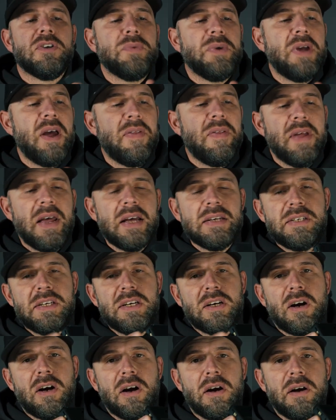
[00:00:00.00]
We have the
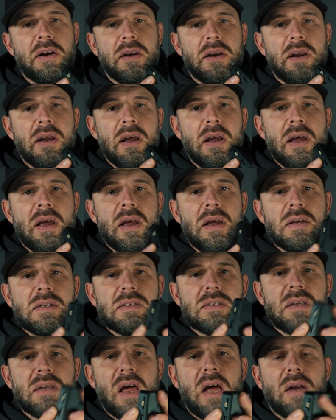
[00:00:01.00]
SD card
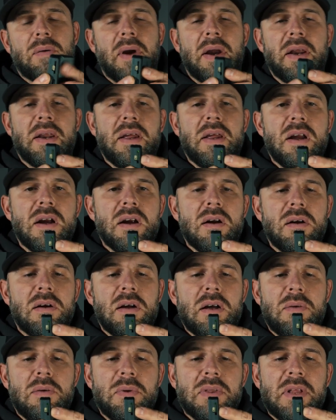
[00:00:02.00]
slot right here
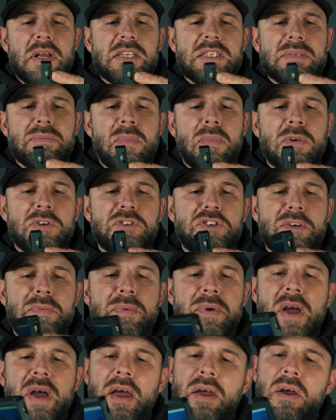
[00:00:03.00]
with a small
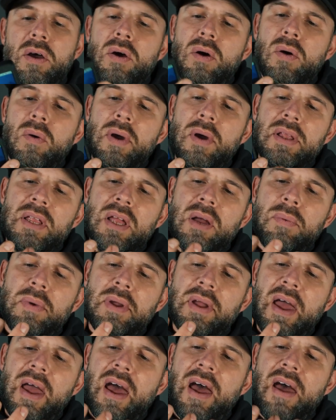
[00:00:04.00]
GPIO, and then
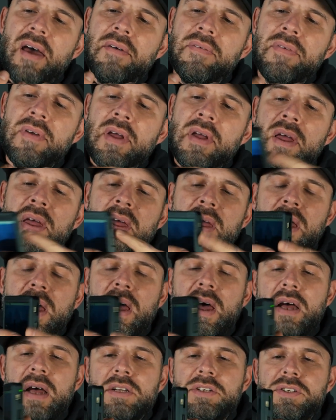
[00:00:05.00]
we have
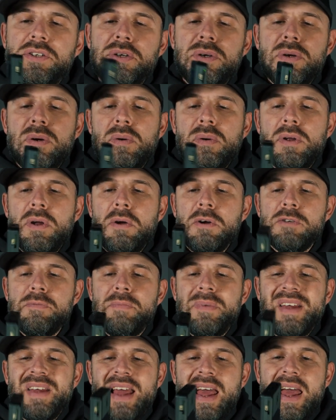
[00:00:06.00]
uh, two
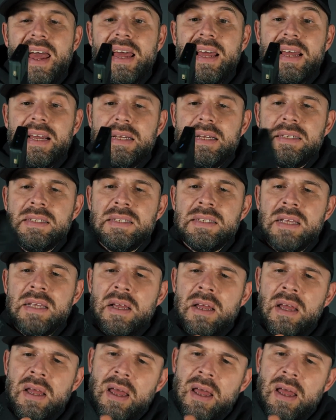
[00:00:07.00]
USB A's.